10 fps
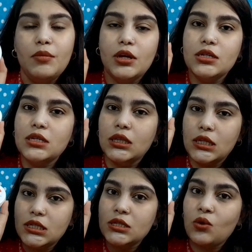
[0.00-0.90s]
because
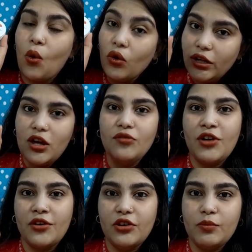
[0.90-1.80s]
this is only of
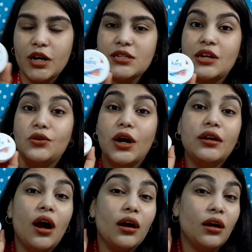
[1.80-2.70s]
100 bucks and you
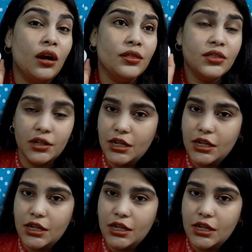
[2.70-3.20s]
get uh,